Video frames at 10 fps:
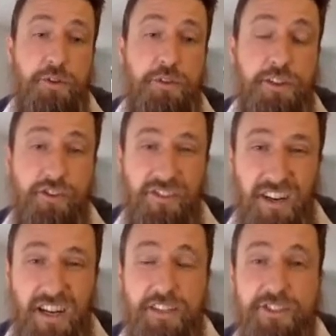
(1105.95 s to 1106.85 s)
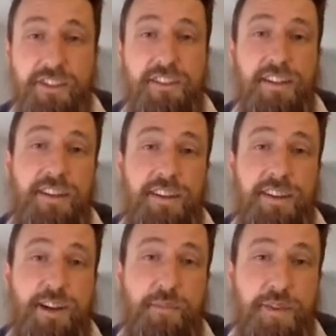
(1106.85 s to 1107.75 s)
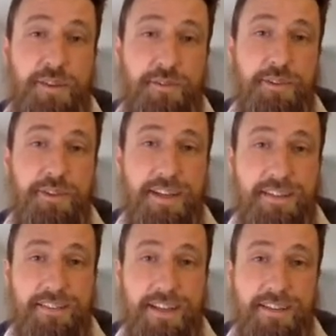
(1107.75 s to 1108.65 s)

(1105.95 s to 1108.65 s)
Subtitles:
you can charge it in a few days,